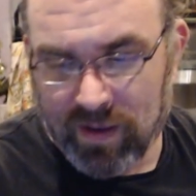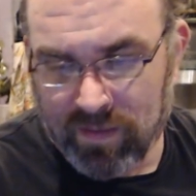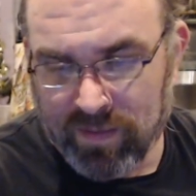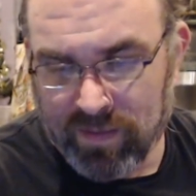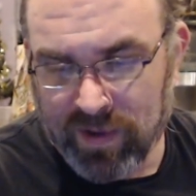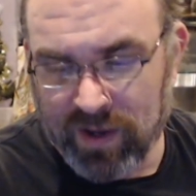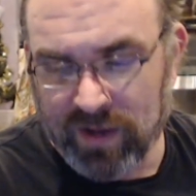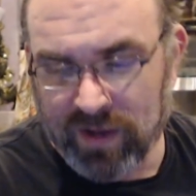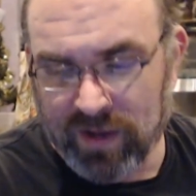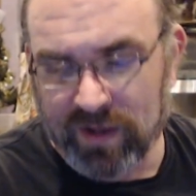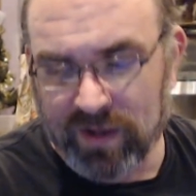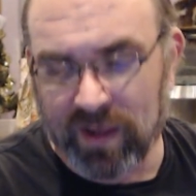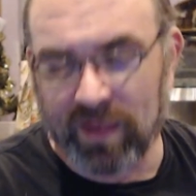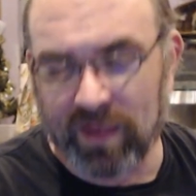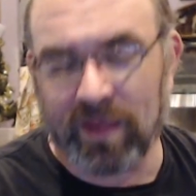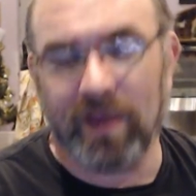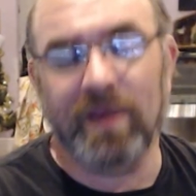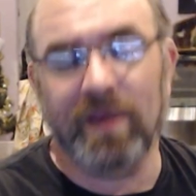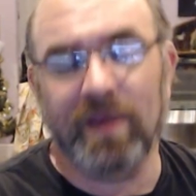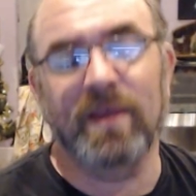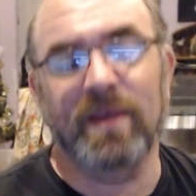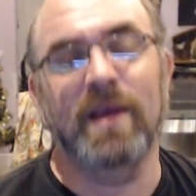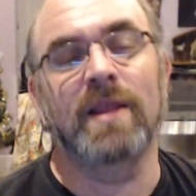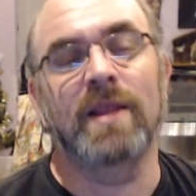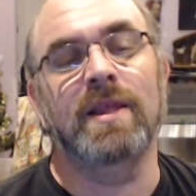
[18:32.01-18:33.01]
because I
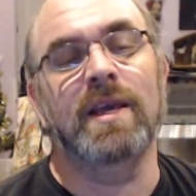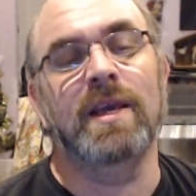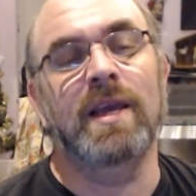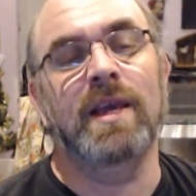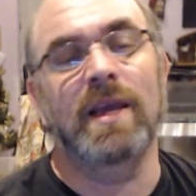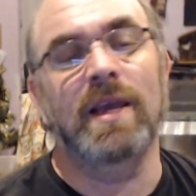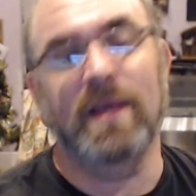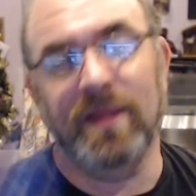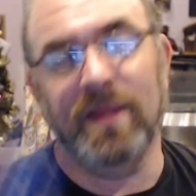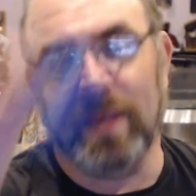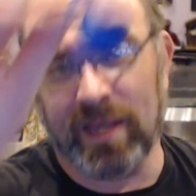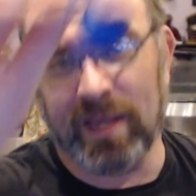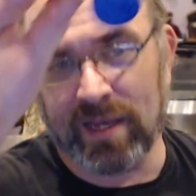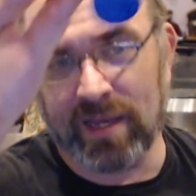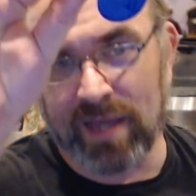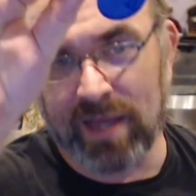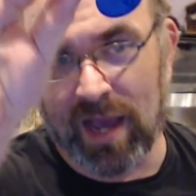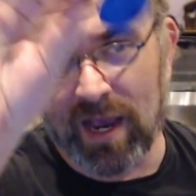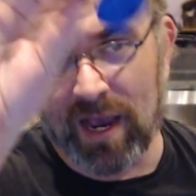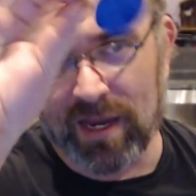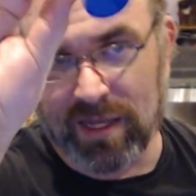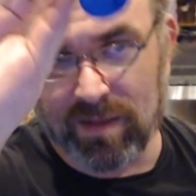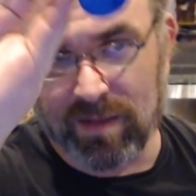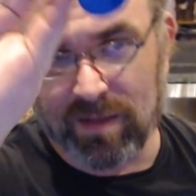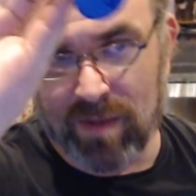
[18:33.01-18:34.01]
think that these
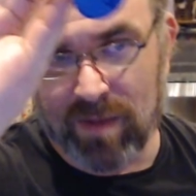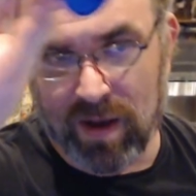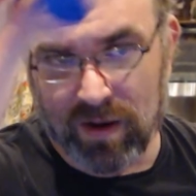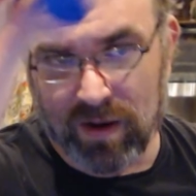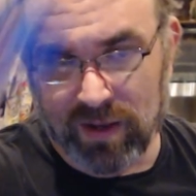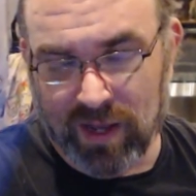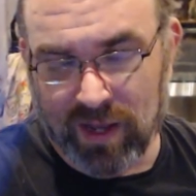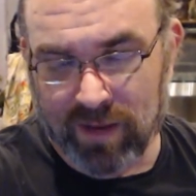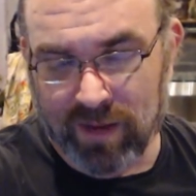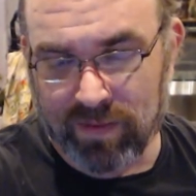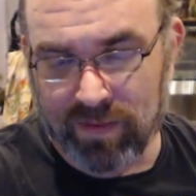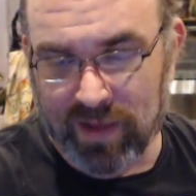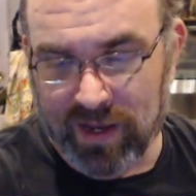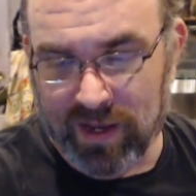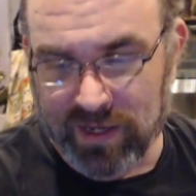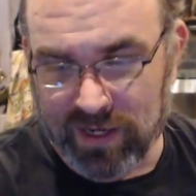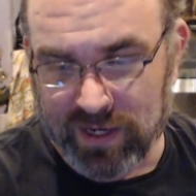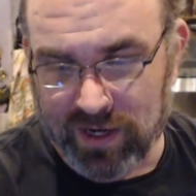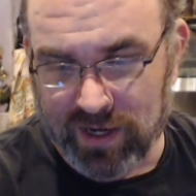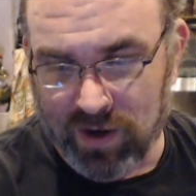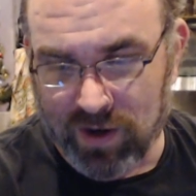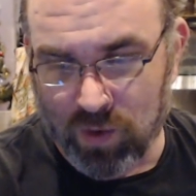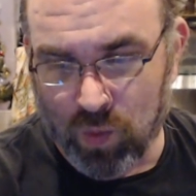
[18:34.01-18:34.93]
guys, the model kit plastic,